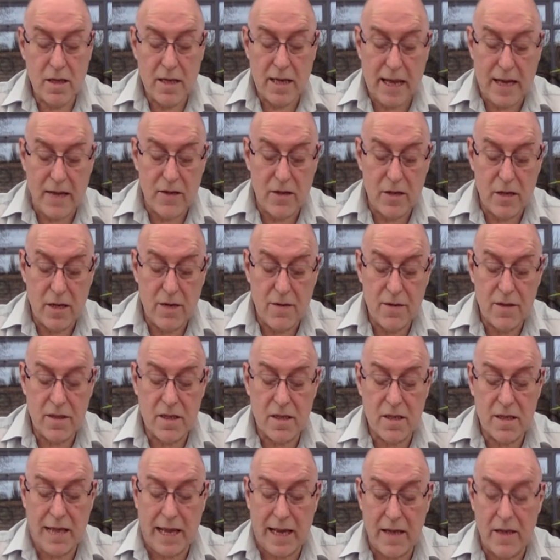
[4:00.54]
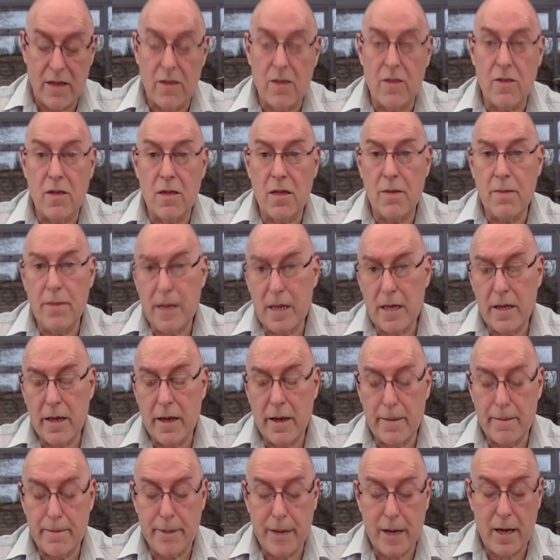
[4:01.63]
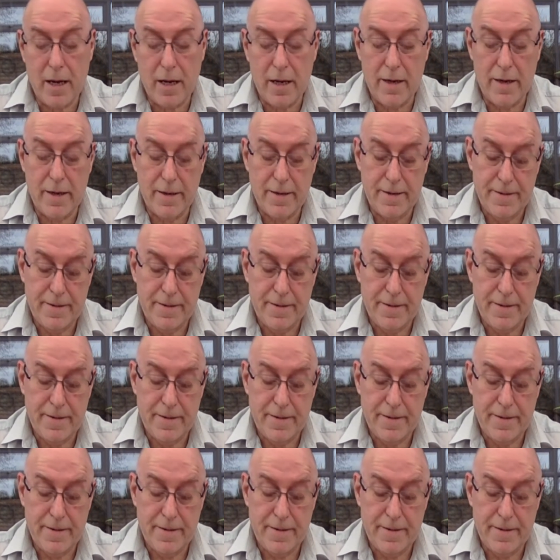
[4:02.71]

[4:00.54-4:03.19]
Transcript: cattle have staggered to the milking parlour.